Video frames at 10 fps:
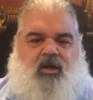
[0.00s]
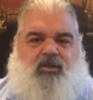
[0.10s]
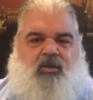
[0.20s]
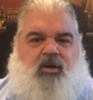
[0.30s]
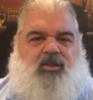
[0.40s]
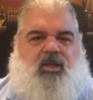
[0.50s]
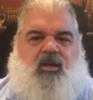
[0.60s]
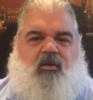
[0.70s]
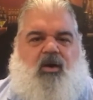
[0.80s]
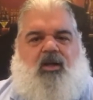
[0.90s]
So I said,
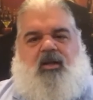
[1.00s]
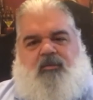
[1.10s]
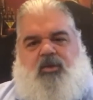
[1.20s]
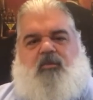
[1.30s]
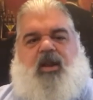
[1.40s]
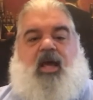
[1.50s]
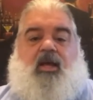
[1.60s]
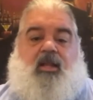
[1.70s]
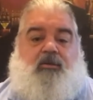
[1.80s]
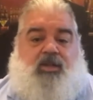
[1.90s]
you know what? Let me do
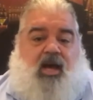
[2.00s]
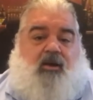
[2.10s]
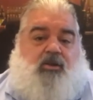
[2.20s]
Manhattan clam chowder.